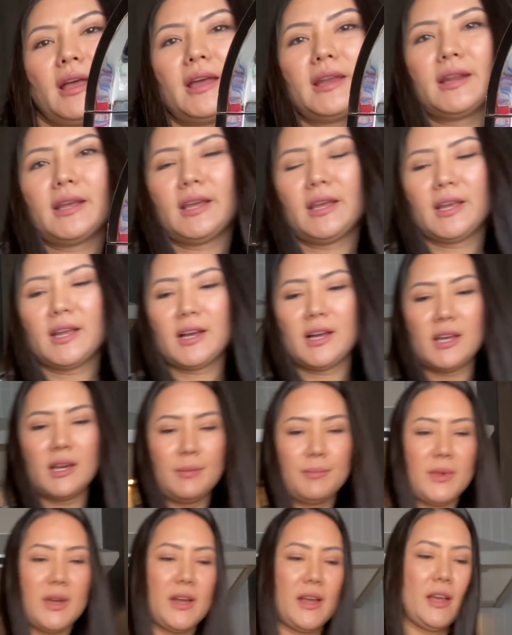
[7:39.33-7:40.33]
And I
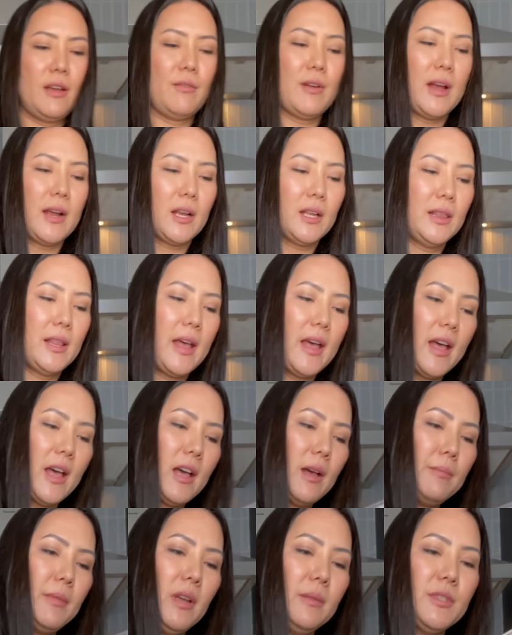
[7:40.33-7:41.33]
got my rack of
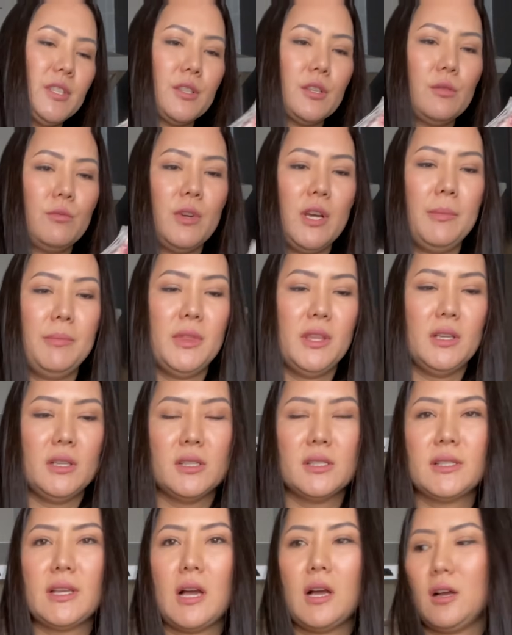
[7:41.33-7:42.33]
lamb. Just going to wipe
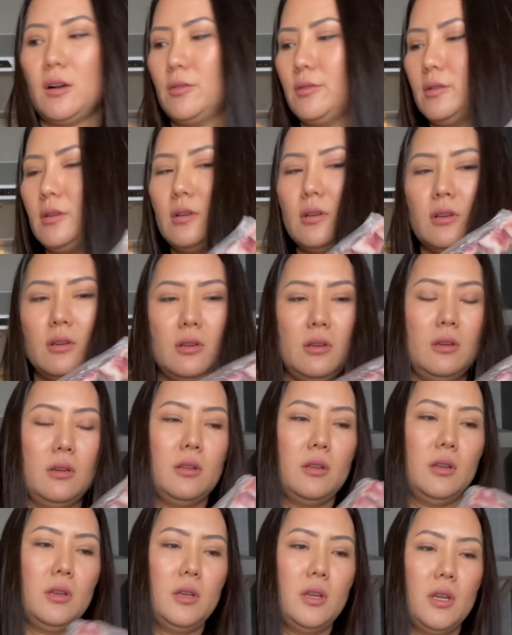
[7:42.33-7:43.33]
this down.
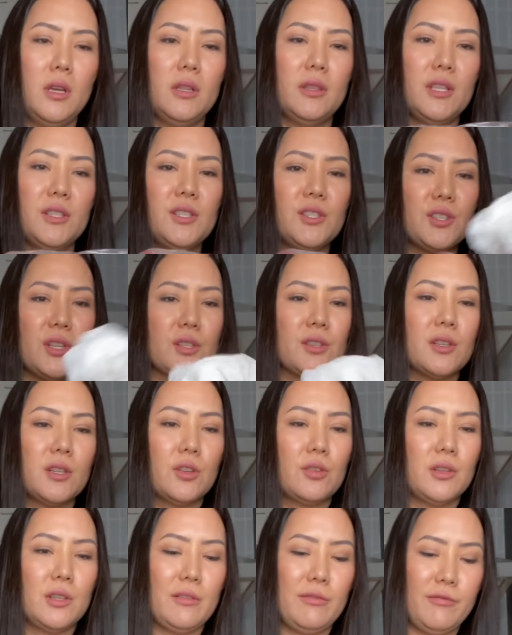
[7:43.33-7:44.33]
This is just
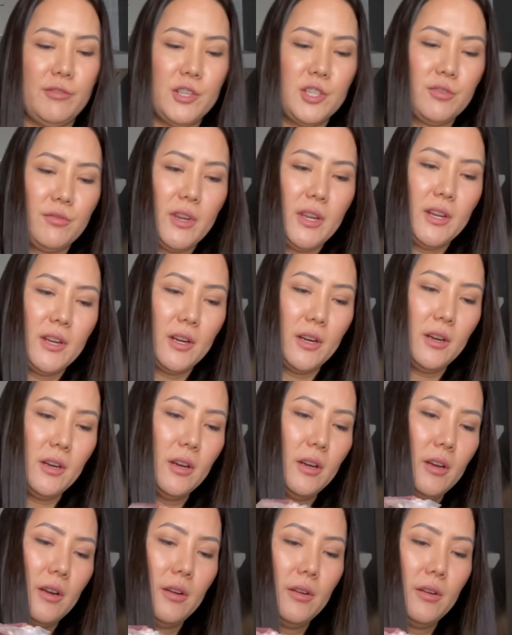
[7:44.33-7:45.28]
going to go in the refrigerator.